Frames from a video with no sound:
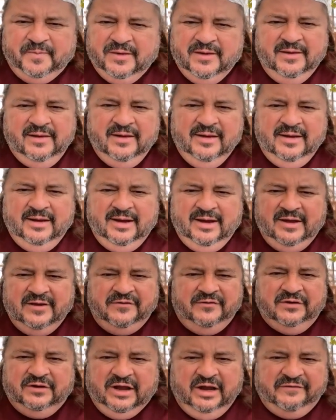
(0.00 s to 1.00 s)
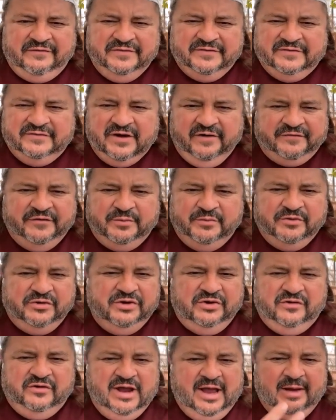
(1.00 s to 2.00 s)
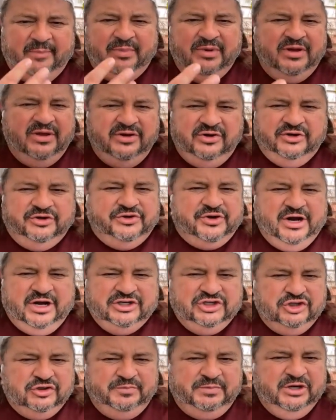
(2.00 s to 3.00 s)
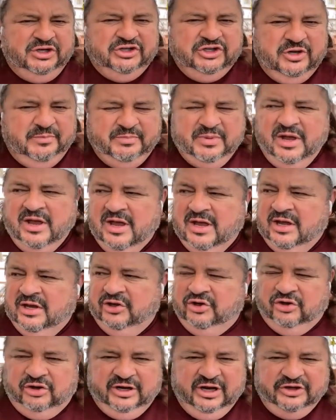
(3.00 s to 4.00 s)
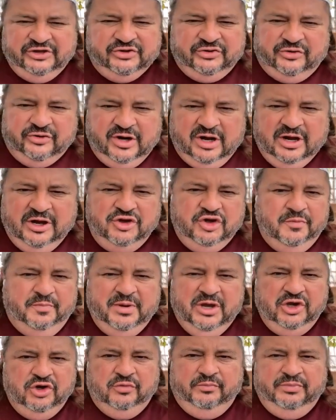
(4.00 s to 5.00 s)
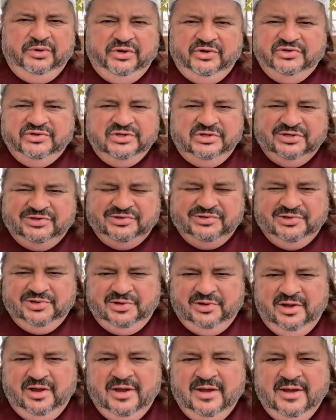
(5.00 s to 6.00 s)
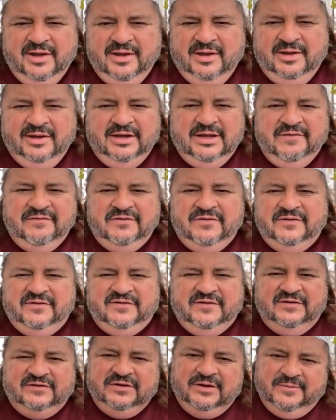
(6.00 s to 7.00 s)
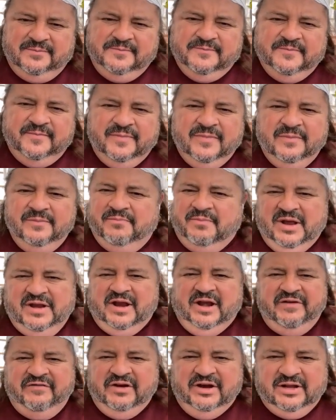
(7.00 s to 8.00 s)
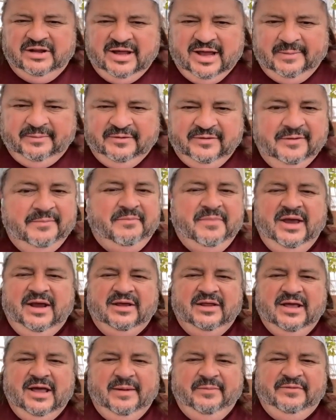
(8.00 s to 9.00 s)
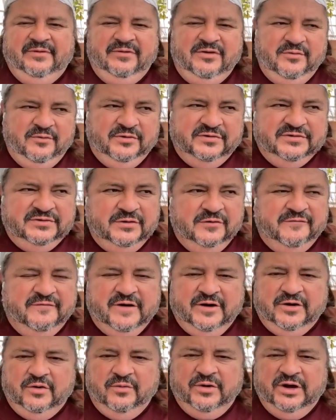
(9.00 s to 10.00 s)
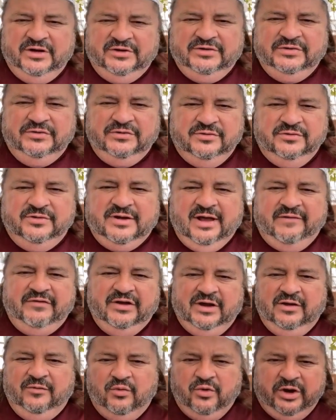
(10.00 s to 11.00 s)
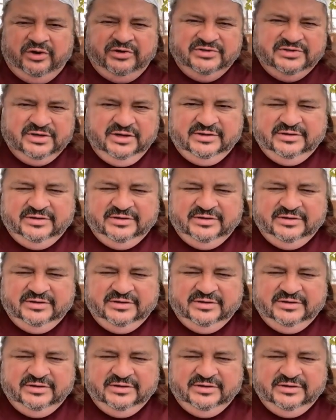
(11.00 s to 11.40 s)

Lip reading: And your life is comfortable and you're happy. Your trash is picked up. Your lights are on. You pay your bills and that's good. Even the system may not even collapse. It may collapse. You will still find a way to navigate waters like that.